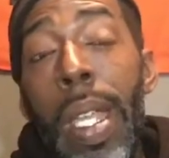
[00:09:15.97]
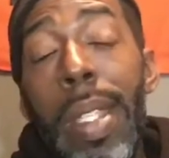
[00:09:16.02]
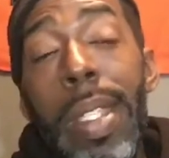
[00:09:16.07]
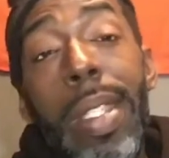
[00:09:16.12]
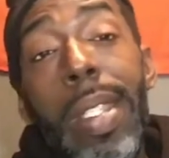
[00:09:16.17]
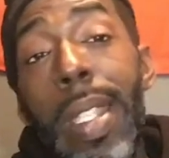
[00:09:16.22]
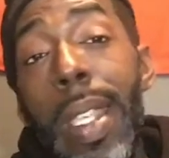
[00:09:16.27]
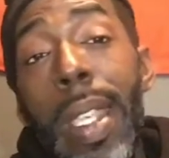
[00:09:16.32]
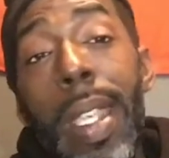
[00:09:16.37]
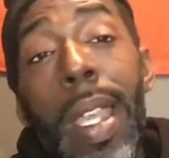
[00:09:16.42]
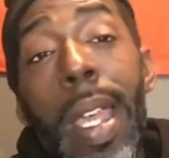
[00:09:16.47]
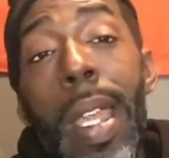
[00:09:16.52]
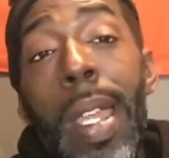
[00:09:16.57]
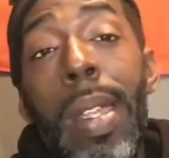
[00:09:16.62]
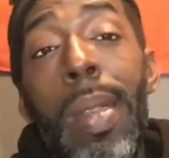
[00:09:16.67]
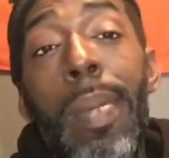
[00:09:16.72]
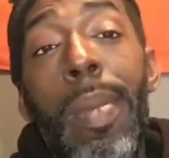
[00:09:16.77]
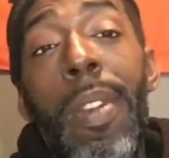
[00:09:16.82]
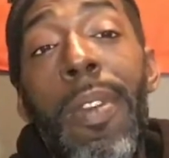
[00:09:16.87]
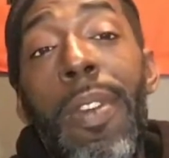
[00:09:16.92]
just ain't got
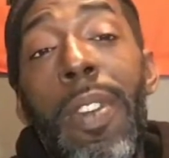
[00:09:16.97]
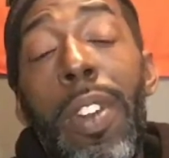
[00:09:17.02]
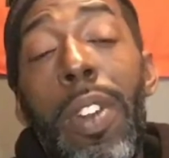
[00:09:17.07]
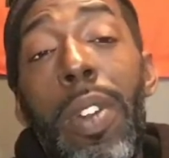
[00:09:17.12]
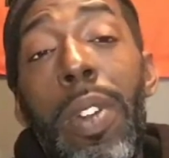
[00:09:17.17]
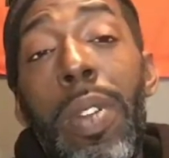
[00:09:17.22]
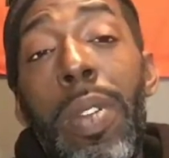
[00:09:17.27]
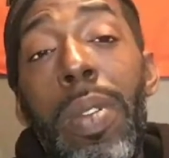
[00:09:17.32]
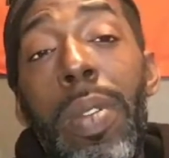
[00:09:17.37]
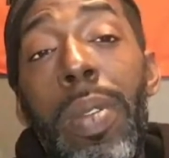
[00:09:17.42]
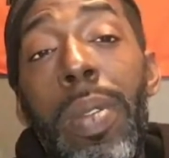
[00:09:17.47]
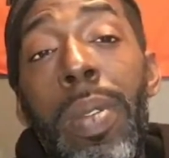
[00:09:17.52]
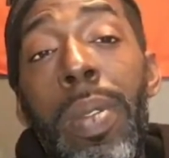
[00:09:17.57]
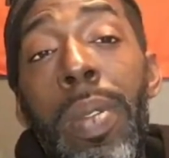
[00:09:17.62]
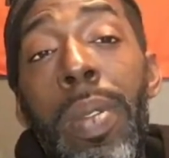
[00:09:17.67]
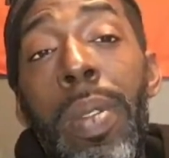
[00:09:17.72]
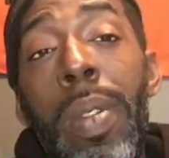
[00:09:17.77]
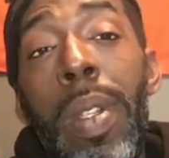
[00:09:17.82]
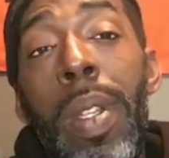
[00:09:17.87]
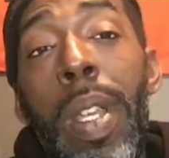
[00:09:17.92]
it on my phone.
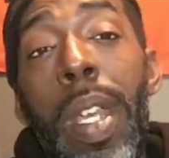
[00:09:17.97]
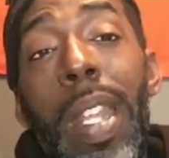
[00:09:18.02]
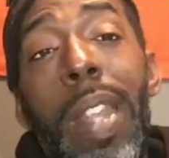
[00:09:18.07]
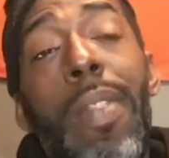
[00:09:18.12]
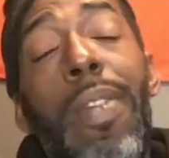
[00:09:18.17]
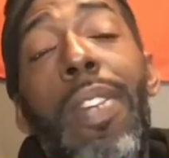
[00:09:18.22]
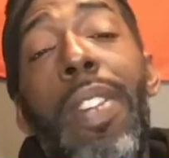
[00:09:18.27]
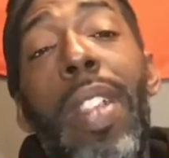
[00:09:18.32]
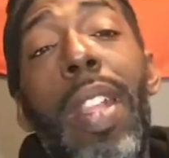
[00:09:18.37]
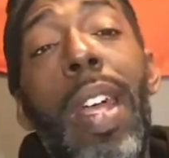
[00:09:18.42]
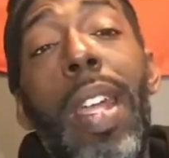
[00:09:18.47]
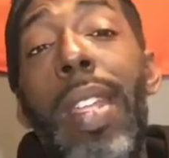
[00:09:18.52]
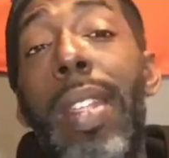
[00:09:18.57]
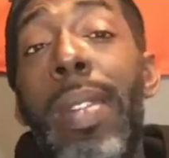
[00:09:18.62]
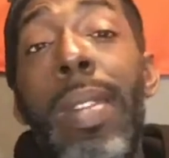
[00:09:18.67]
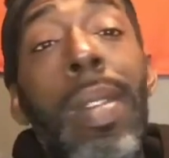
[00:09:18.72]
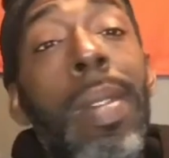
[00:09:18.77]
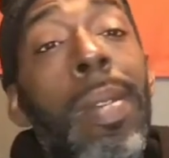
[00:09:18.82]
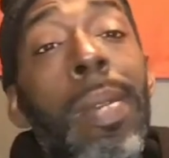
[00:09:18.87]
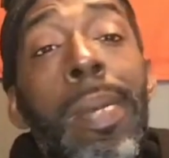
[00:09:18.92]
And I feel like
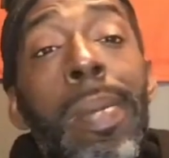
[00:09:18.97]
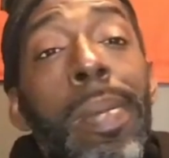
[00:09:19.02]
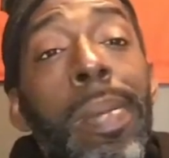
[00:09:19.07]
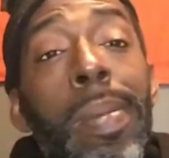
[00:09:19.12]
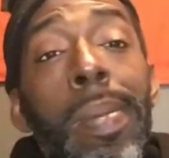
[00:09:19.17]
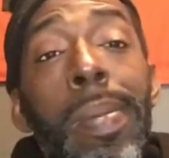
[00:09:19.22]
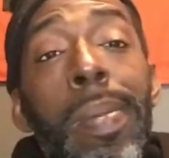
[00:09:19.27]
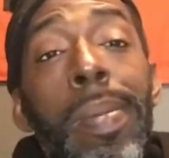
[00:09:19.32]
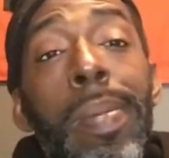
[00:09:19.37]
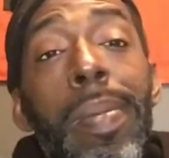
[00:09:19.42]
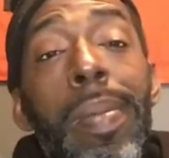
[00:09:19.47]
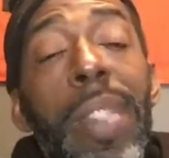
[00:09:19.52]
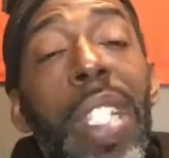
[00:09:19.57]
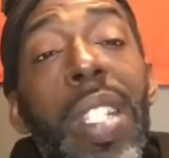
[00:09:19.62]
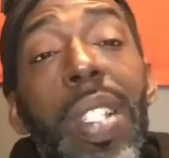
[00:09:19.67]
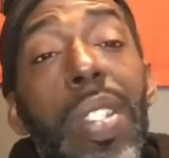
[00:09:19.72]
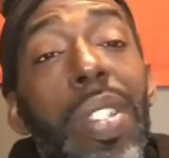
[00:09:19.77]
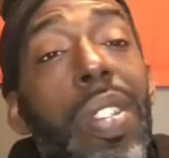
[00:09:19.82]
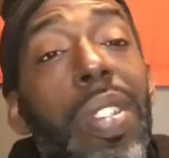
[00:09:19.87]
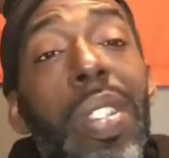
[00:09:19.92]

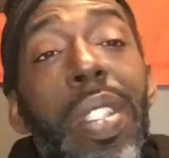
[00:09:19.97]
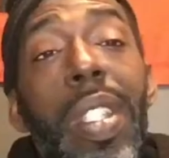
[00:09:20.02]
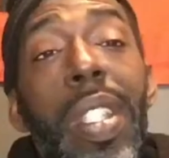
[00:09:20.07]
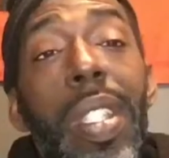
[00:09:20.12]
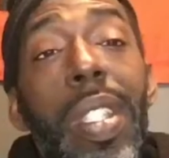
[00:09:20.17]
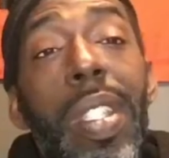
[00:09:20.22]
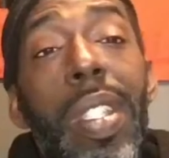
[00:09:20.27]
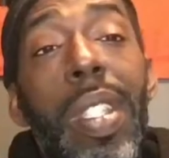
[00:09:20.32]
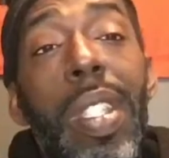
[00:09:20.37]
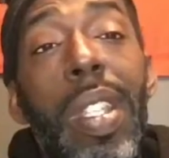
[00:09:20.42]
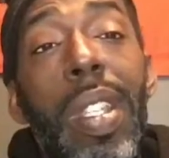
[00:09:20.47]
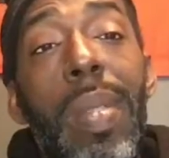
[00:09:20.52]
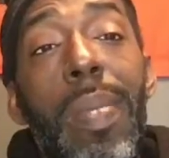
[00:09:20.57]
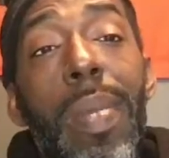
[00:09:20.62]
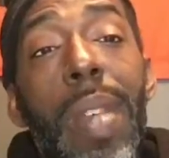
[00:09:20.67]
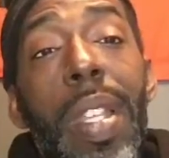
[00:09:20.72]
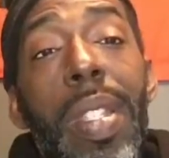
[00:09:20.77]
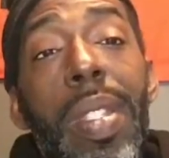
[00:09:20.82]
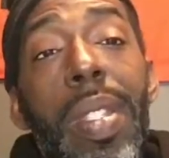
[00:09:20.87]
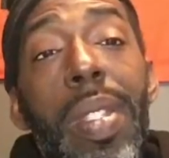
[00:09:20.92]
niggas just need to see the
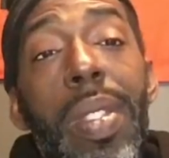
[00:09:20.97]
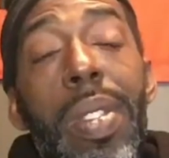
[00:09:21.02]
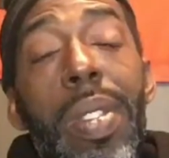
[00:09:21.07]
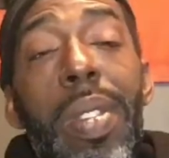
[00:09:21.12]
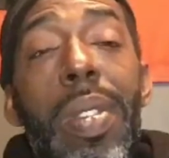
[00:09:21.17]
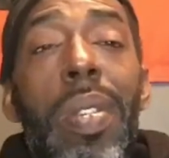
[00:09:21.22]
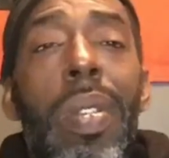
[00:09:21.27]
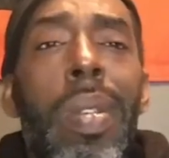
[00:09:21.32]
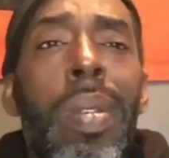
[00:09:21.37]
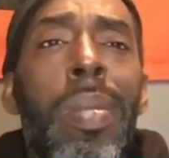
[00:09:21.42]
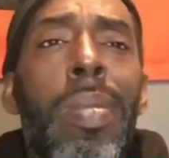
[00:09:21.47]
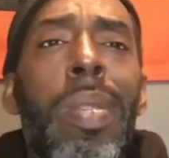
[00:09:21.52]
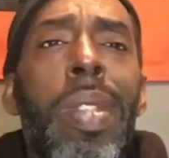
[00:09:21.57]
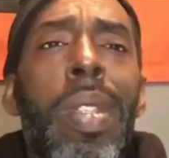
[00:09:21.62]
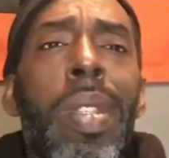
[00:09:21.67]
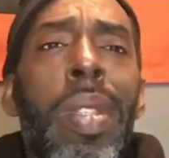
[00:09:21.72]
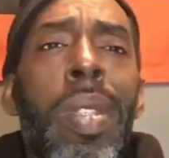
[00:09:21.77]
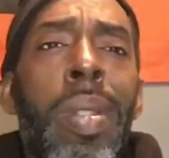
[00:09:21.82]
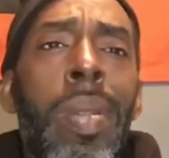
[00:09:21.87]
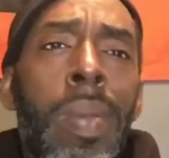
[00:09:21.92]
message. You know what I
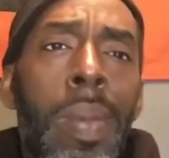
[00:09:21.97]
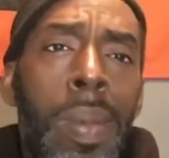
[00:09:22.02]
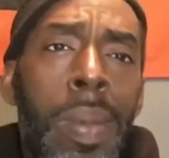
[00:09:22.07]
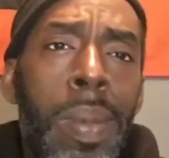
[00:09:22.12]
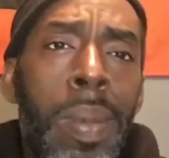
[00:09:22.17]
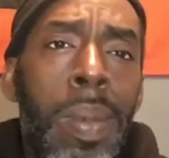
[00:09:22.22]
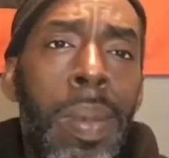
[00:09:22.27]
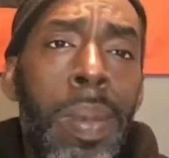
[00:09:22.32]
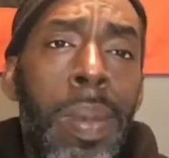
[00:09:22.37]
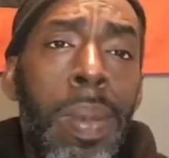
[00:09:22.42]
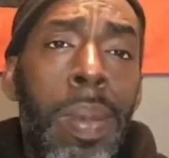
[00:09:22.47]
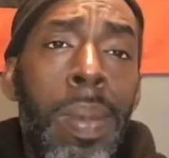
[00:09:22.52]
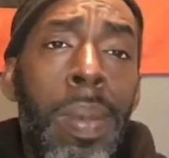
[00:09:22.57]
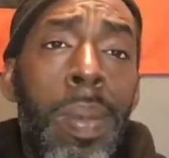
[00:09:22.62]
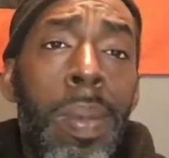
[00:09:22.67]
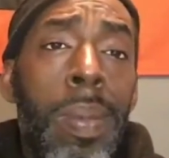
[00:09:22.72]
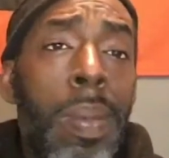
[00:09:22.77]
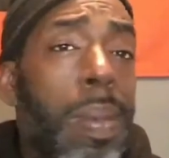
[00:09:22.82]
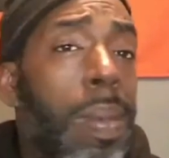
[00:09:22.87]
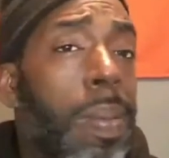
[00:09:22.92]
mean?
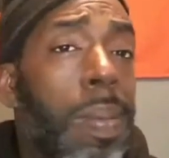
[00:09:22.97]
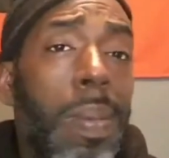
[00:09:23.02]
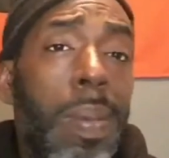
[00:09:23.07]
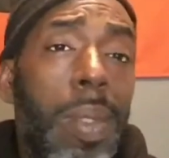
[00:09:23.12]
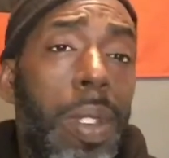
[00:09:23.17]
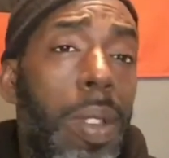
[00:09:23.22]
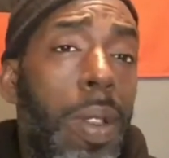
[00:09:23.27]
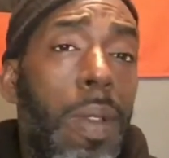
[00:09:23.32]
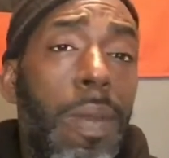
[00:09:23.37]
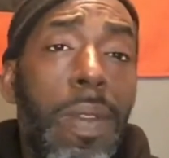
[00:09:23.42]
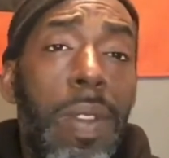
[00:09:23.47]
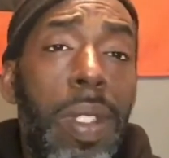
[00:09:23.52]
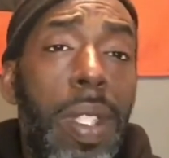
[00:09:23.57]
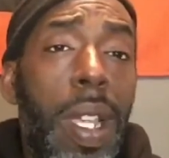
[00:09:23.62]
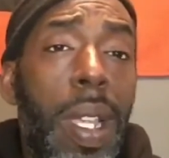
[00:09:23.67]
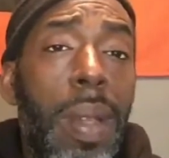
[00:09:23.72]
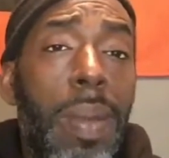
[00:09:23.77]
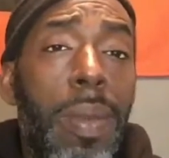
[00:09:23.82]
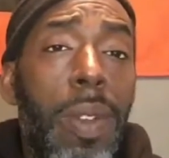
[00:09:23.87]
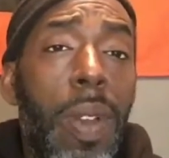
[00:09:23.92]
It's
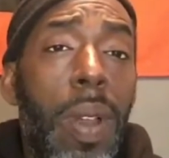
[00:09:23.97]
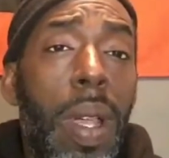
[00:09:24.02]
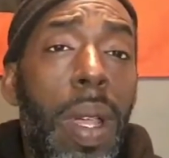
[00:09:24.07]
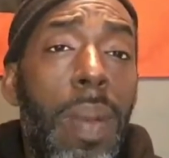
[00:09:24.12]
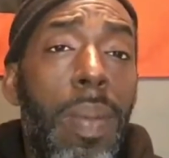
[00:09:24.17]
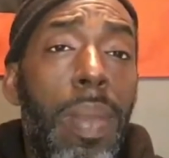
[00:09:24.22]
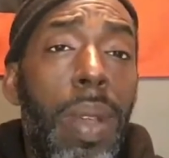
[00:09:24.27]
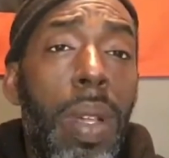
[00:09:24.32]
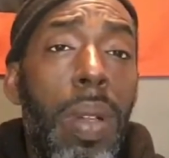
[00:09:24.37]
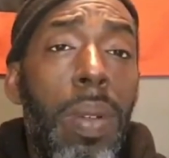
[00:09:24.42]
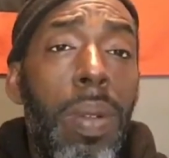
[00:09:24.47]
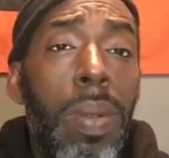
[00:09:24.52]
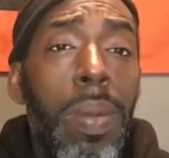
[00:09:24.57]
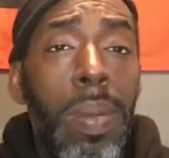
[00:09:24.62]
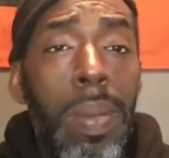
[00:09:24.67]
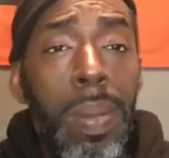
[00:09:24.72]
Overtime Grind, bro.